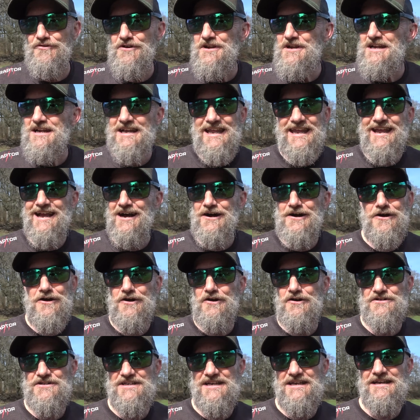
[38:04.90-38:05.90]
really
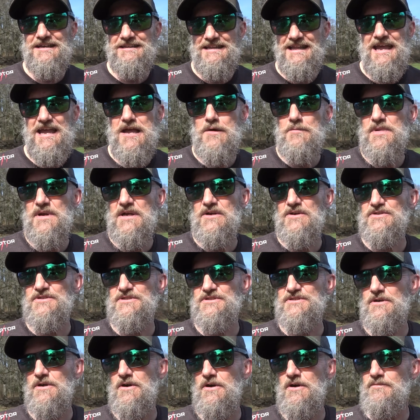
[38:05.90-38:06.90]
hard there
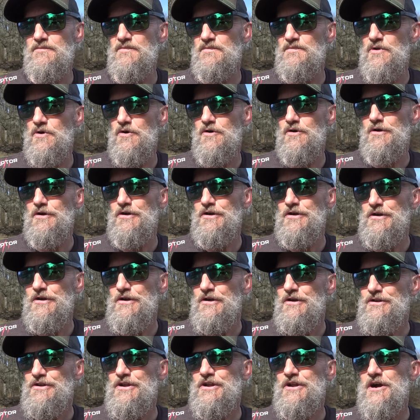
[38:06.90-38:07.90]
because I'm not,
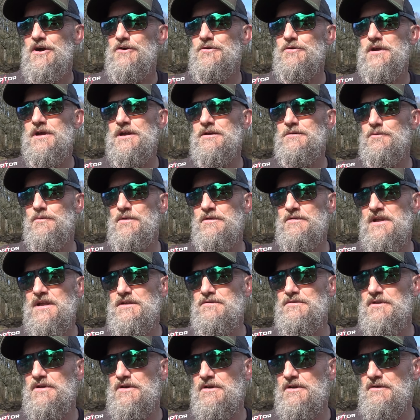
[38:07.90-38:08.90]
you know,
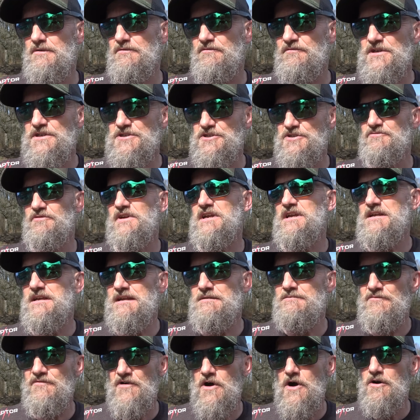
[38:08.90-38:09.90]
within the fishery
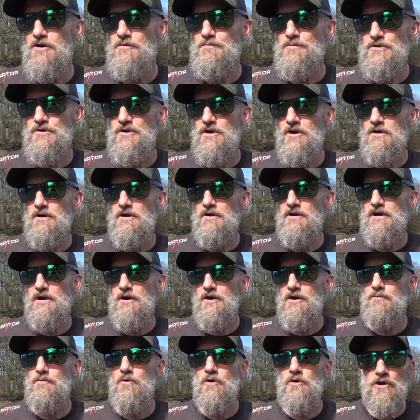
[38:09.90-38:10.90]
environment.
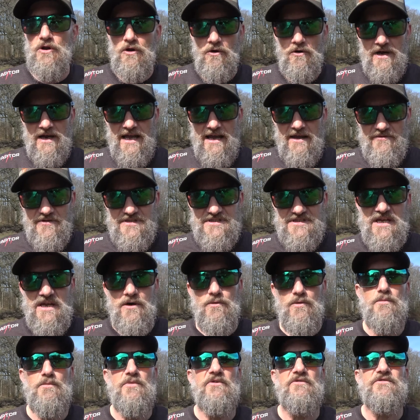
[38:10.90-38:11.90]
I want longevity. I
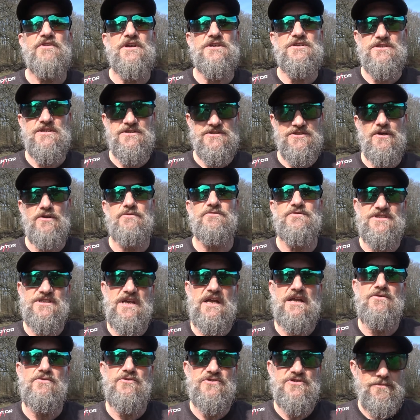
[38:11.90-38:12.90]
want my fish, as you've
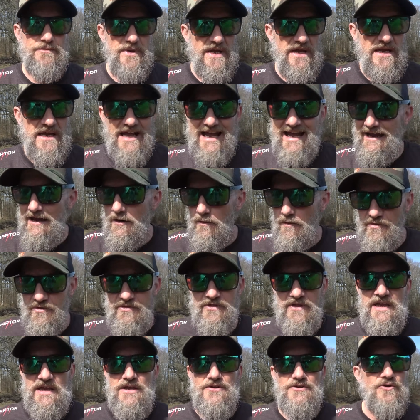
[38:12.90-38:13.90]
seen, to be
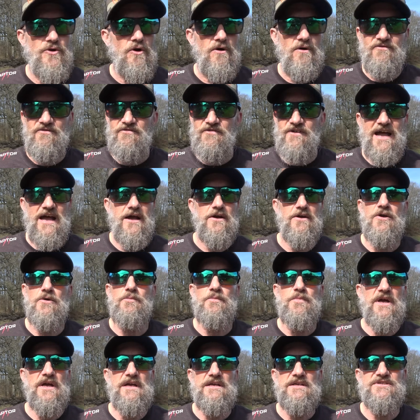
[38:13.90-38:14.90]
healthy, not fat and
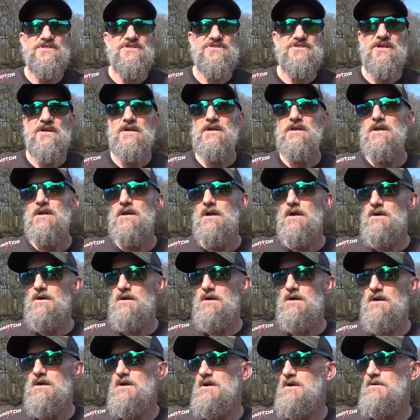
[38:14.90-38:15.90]
obese.
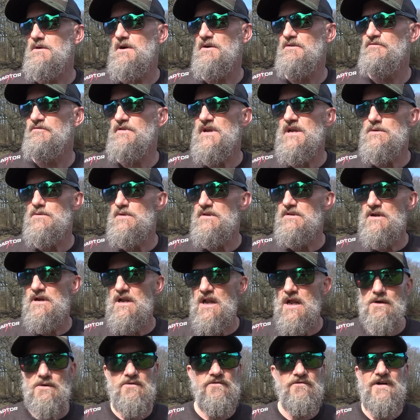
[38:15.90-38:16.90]
I feed with a
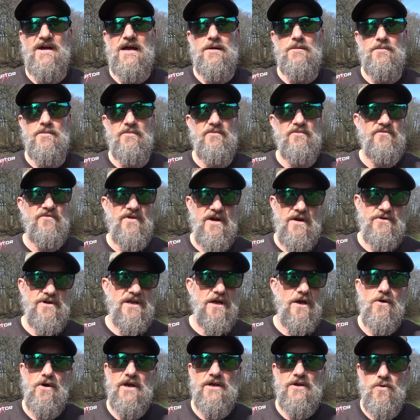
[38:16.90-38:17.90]
low-fat, very
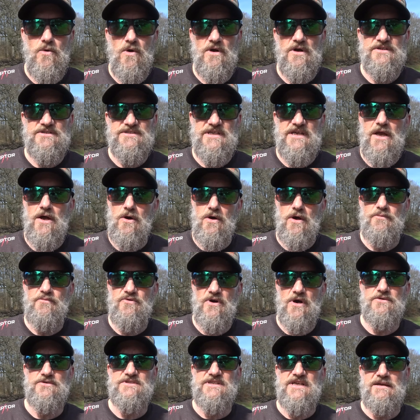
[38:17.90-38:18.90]
high-quality,
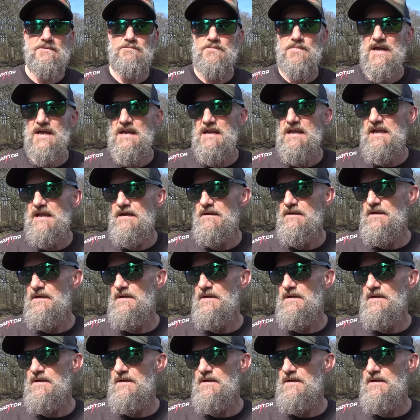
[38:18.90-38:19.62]
high-protein pellet.